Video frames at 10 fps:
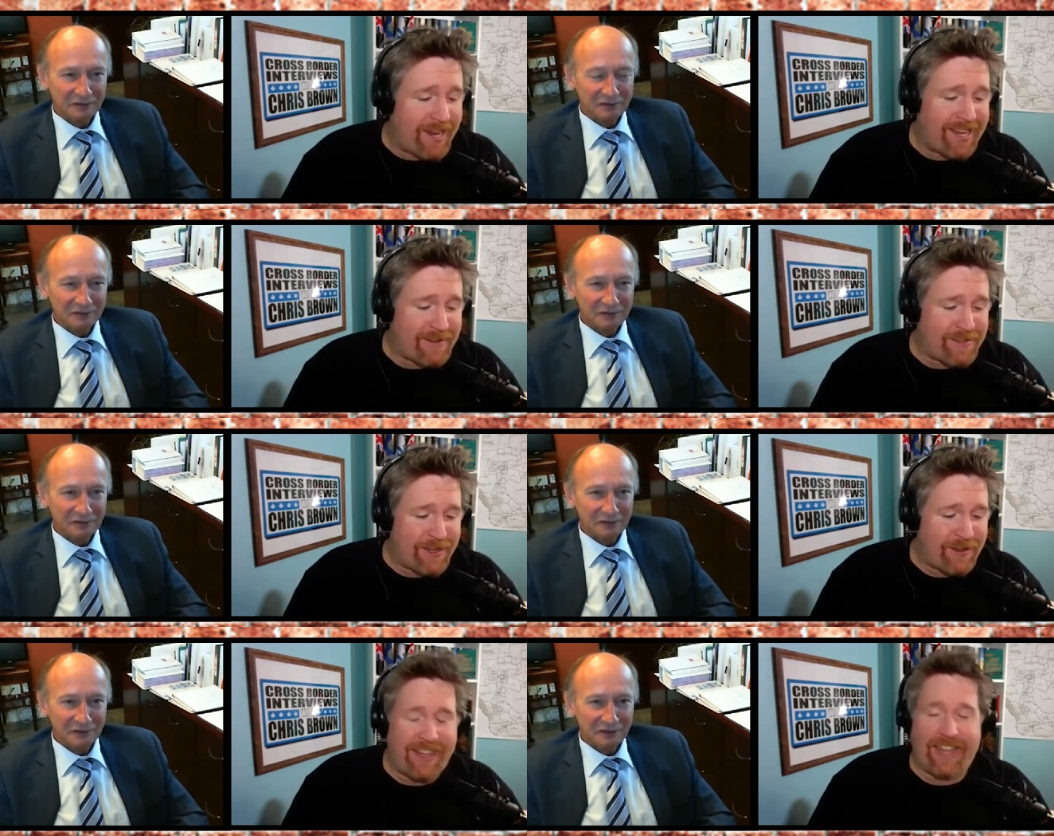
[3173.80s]

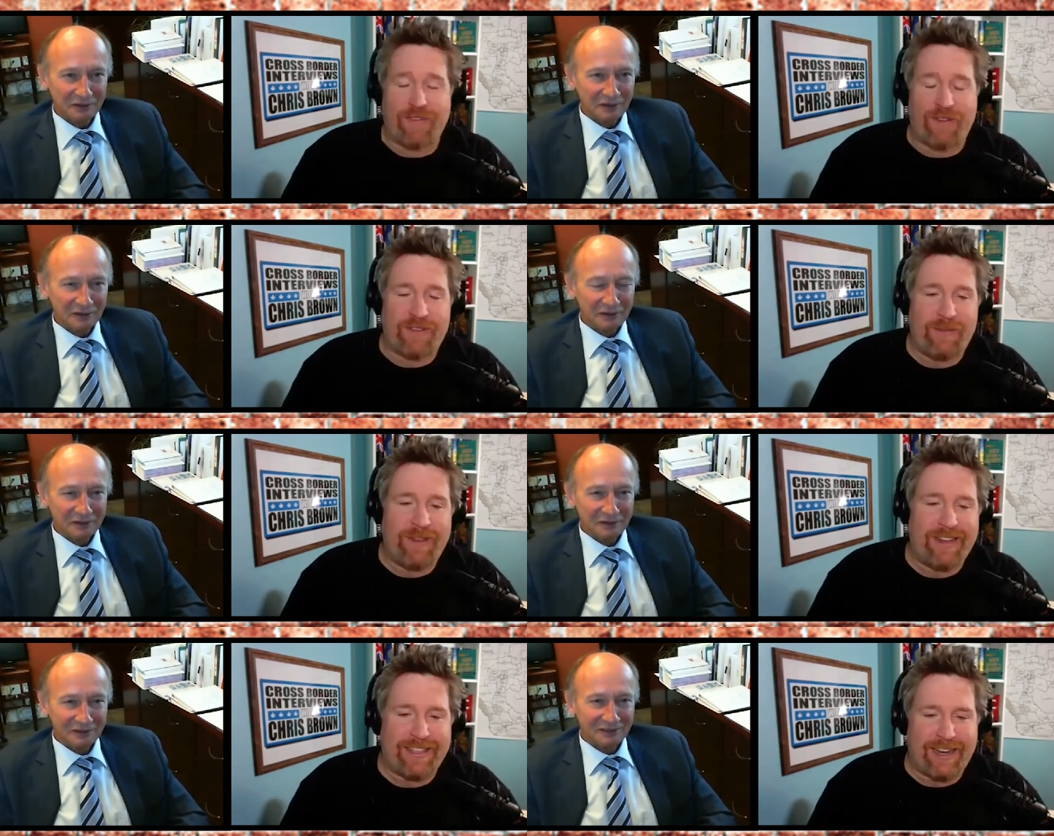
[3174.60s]
Speaker 1: councillor in the last
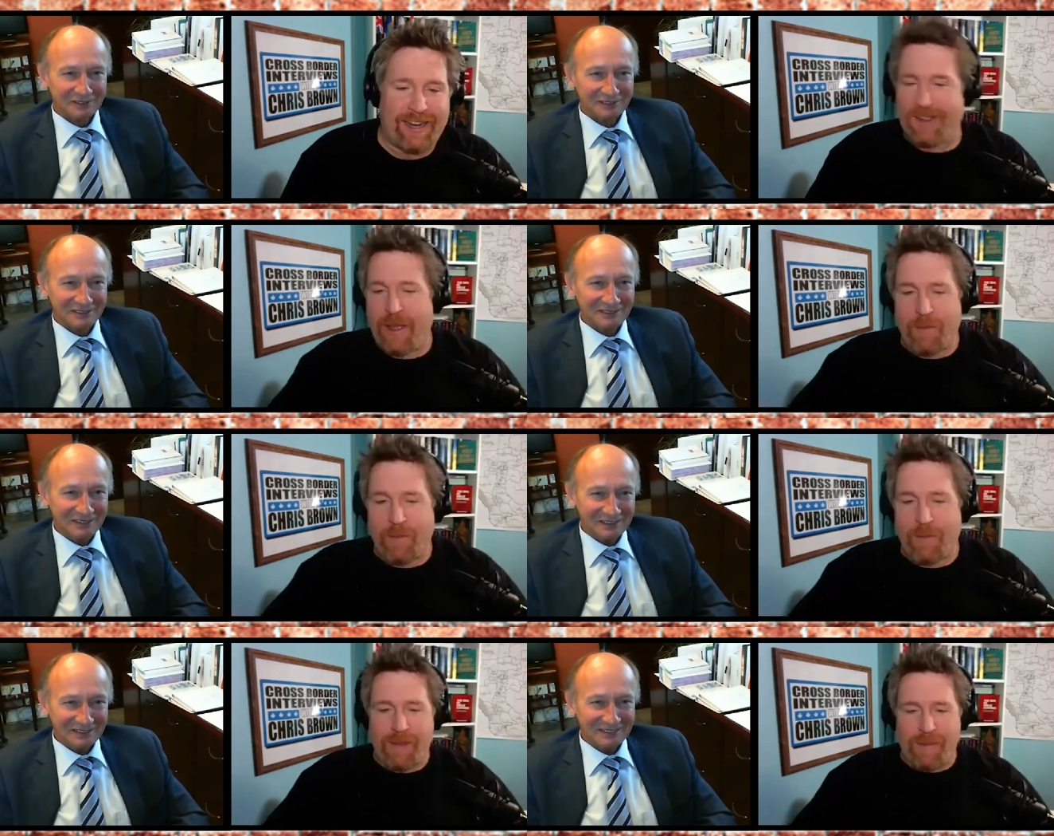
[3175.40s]
fifteen minutes than I
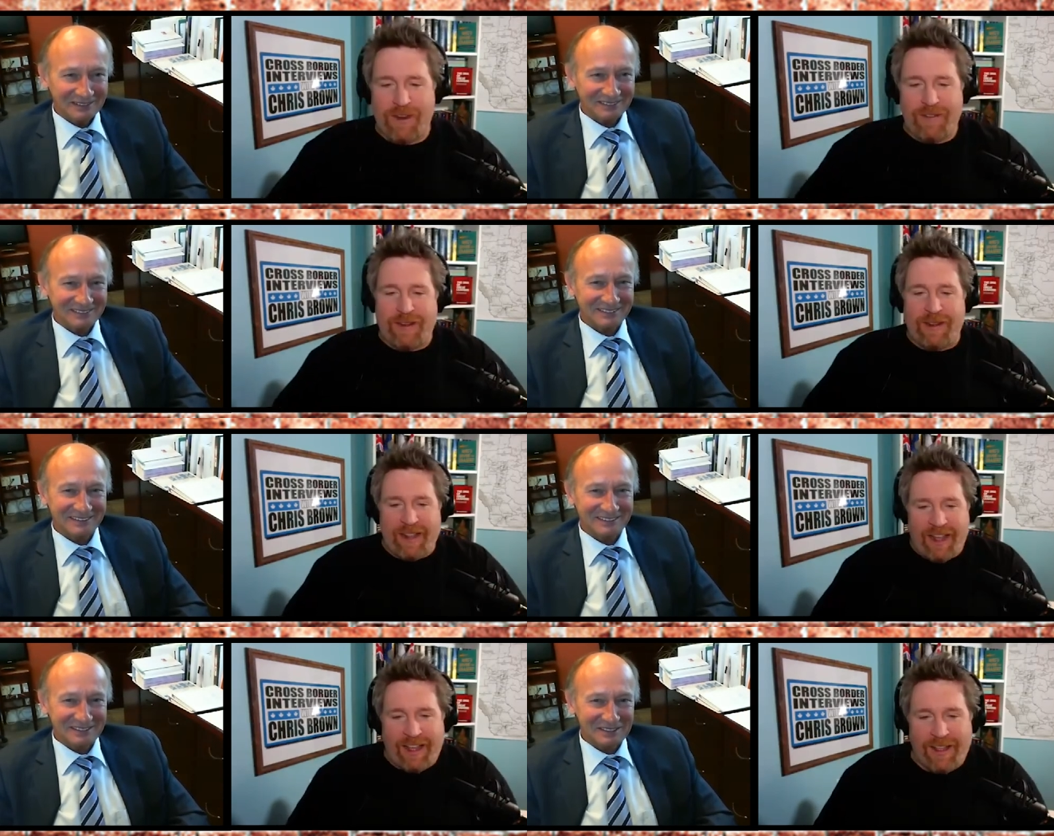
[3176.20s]
probably would have
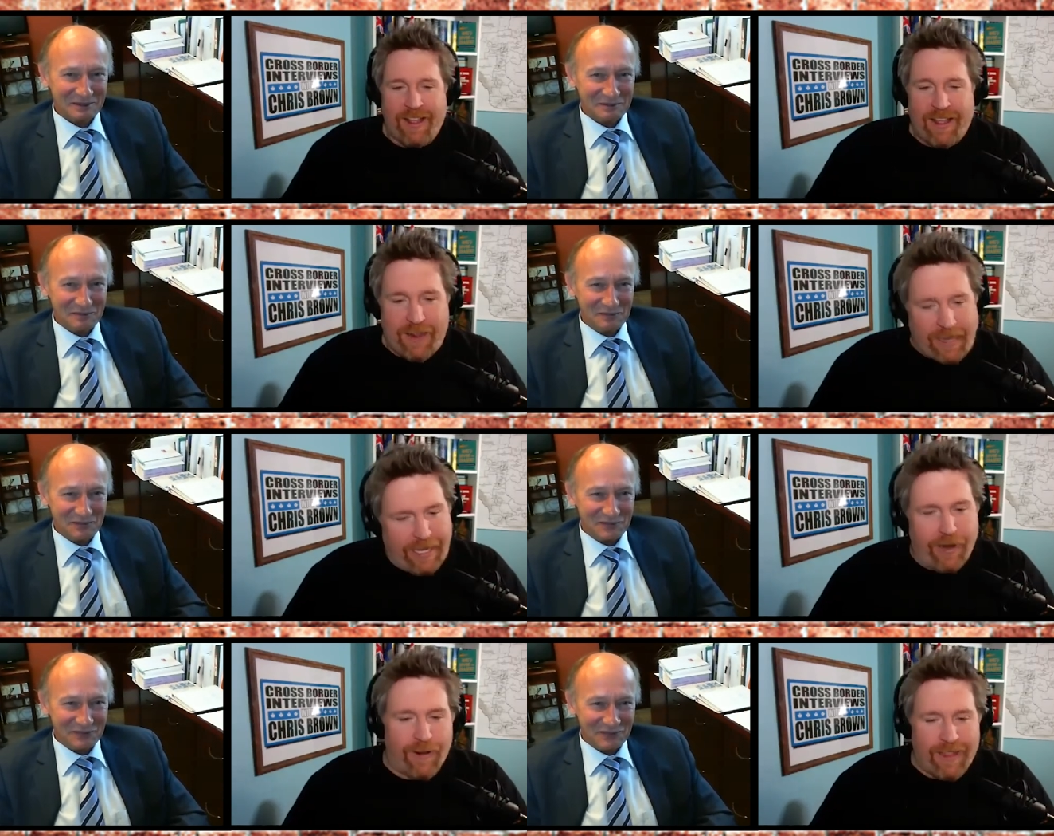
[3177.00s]
in uh, the
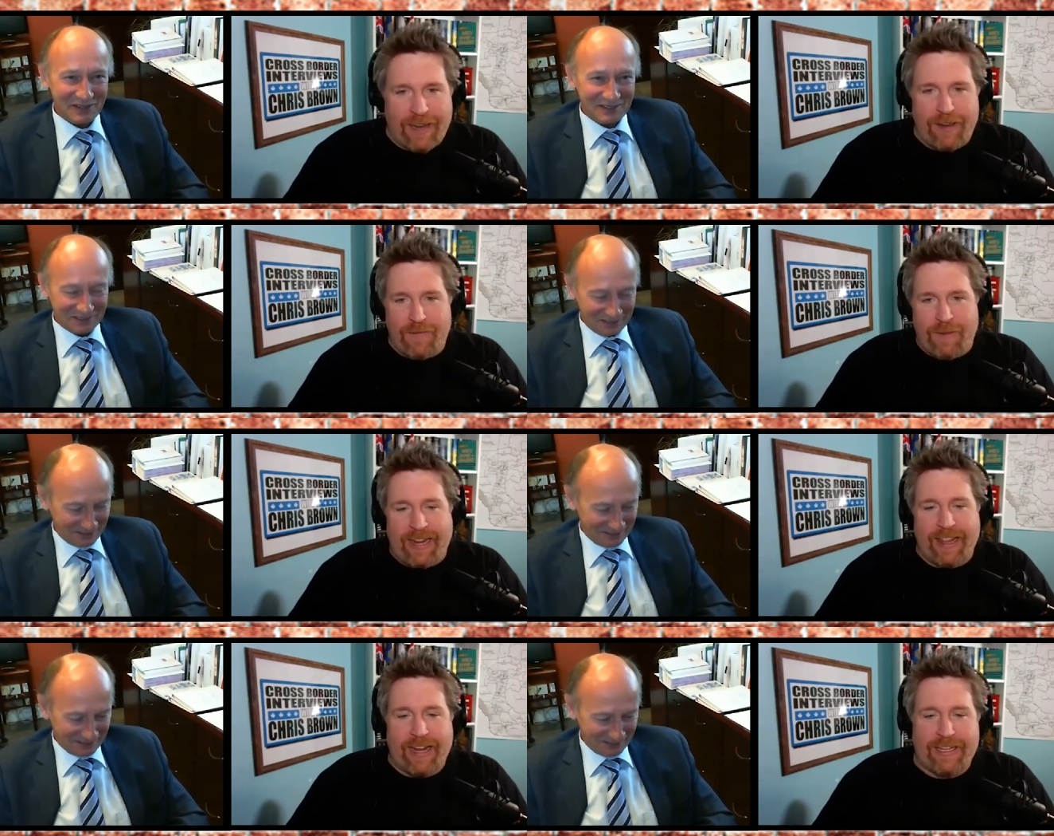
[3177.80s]
year that you've
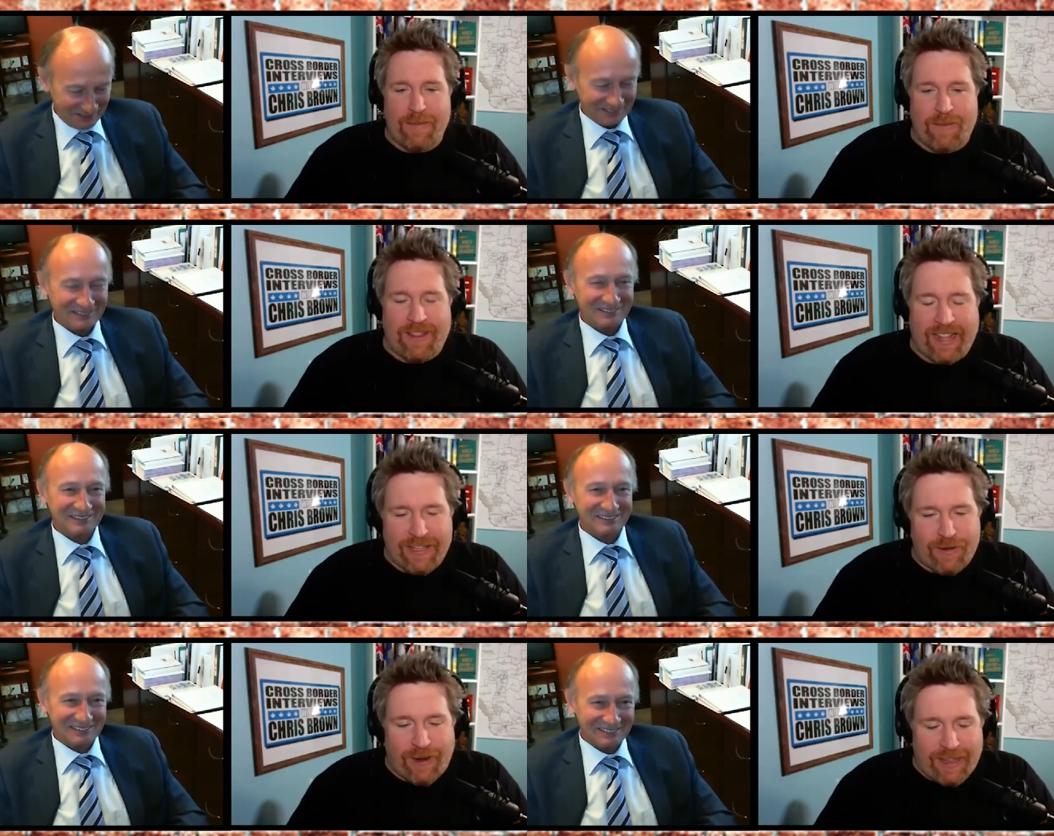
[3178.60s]
been elected, but
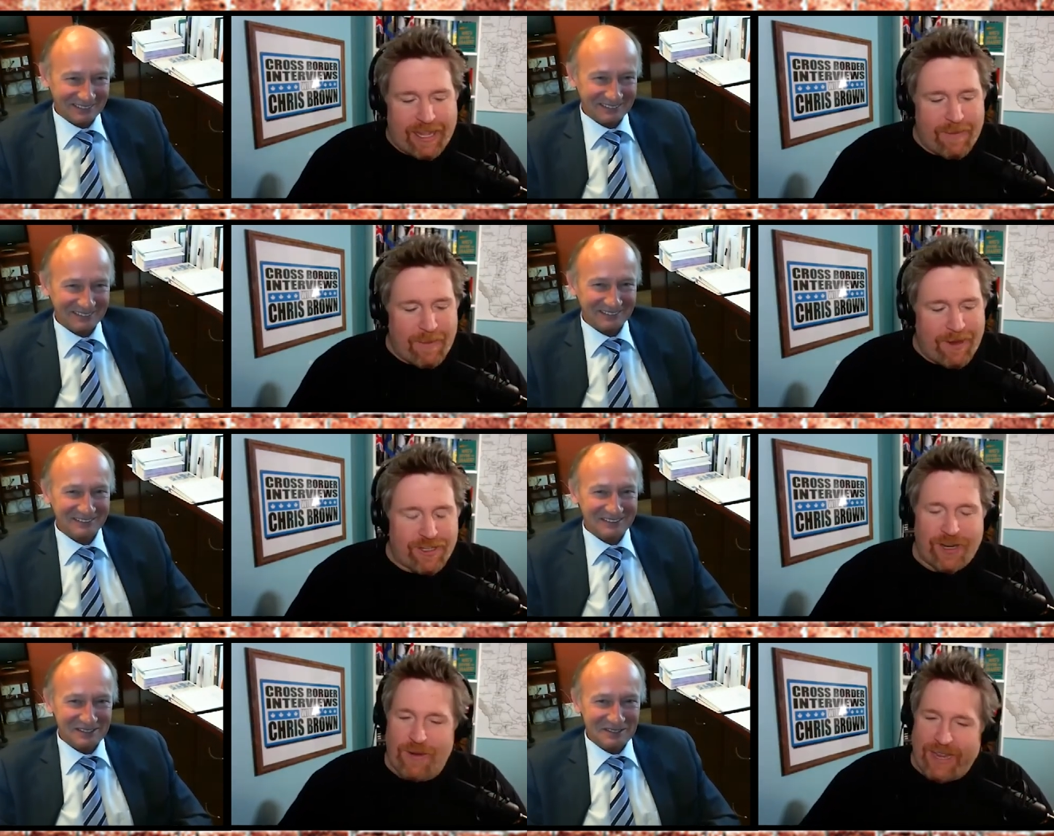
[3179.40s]
that's the great thing about
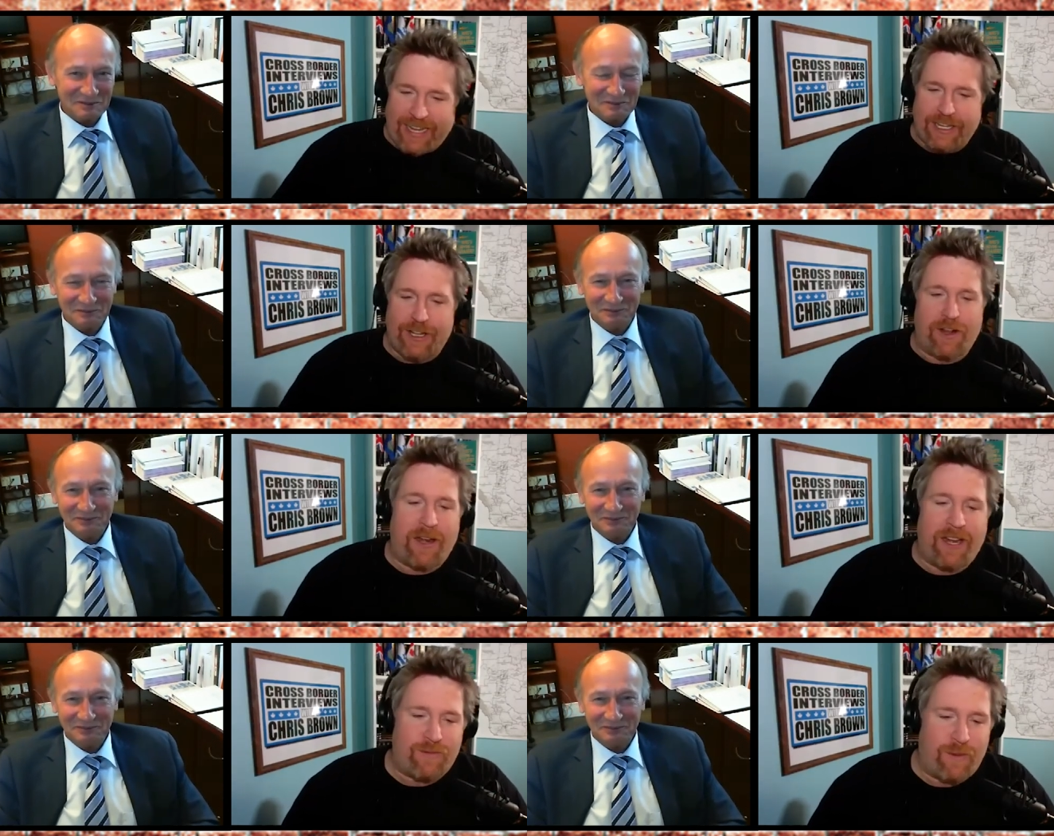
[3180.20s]
my show. I get to
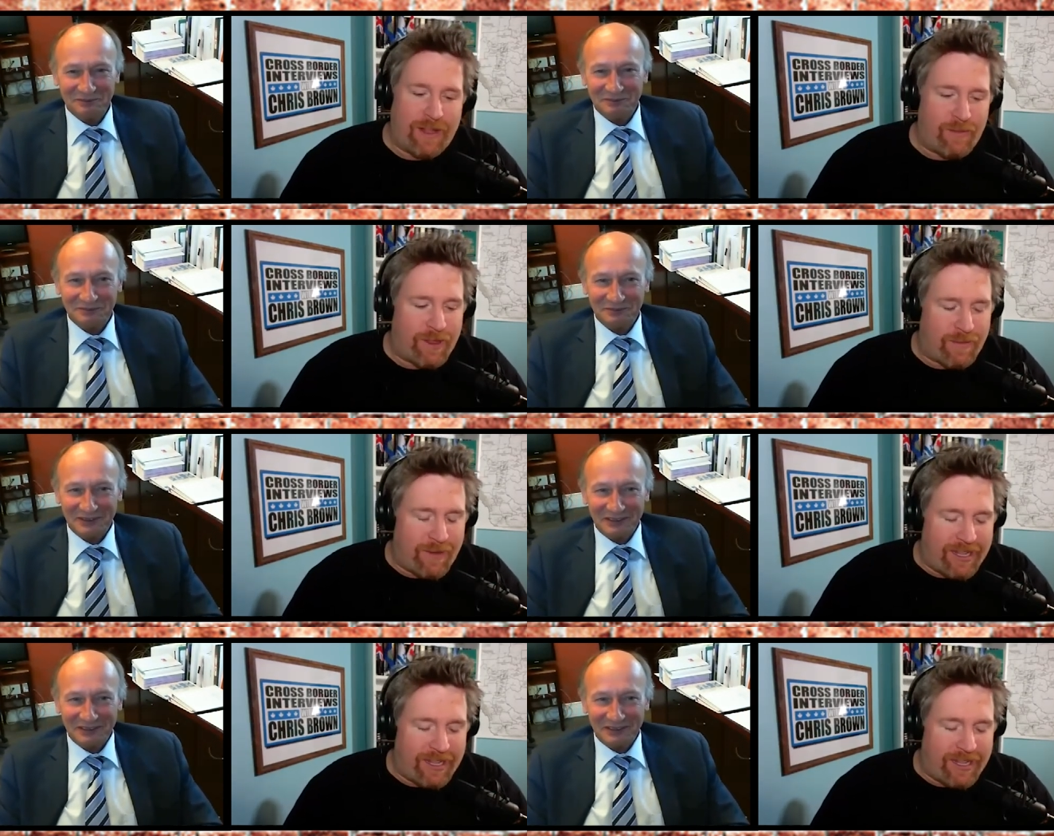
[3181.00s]
learn as well with my